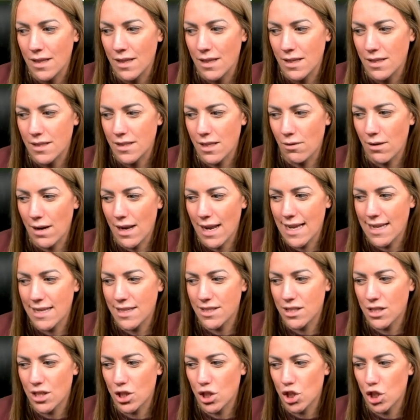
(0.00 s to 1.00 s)
So
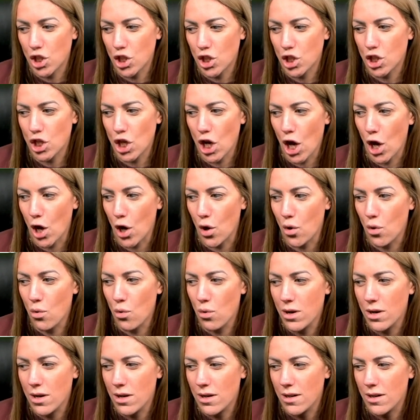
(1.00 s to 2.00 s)
let's show
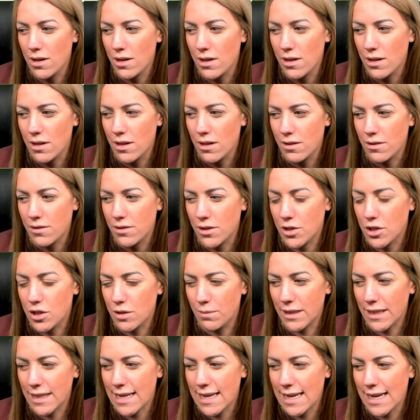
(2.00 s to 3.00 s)
the
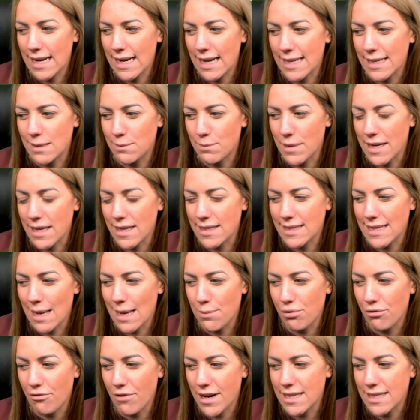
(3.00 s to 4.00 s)
double helix being
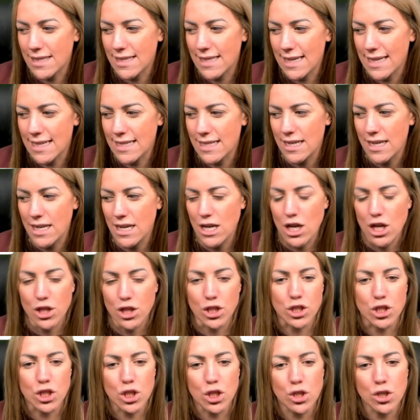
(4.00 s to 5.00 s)
separated,
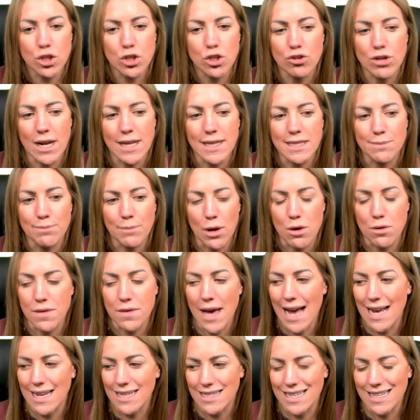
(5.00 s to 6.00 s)
the two strands both
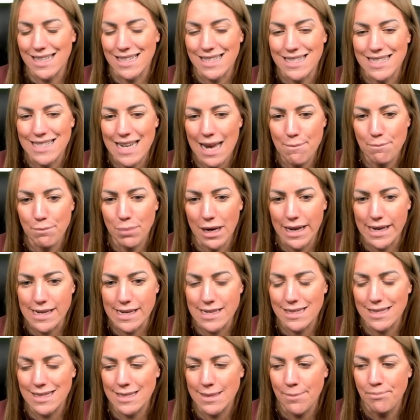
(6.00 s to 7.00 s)
acting as
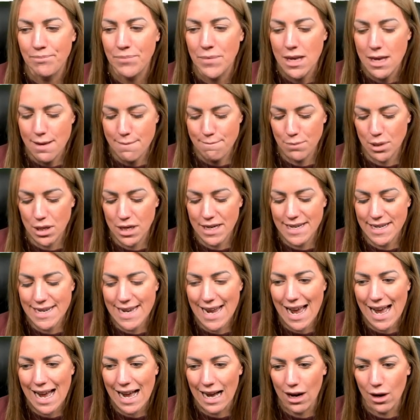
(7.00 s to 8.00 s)
templates. But
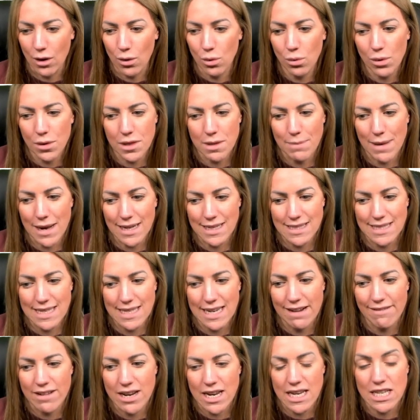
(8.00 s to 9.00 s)
now the
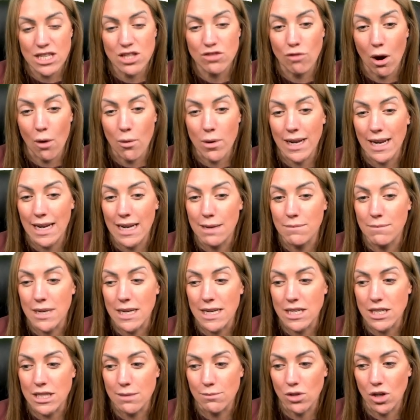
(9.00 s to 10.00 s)
bacteria is growing in a
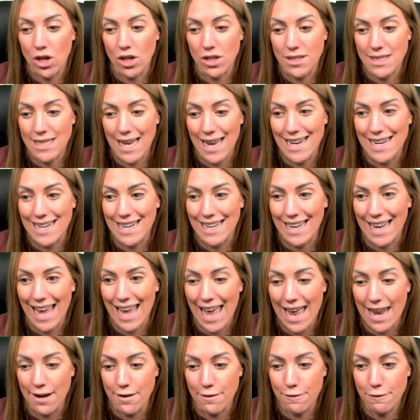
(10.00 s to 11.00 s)
medium containing
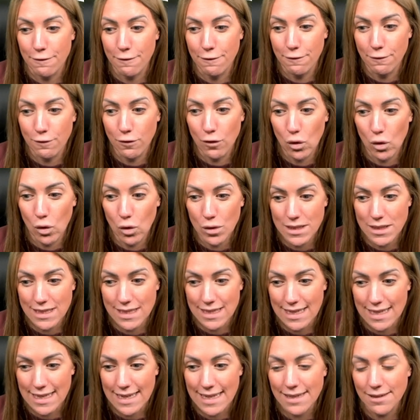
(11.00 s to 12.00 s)

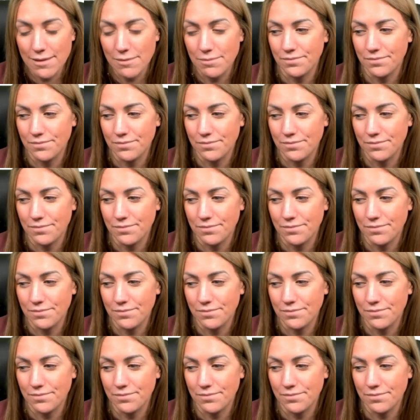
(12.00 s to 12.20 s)
N14.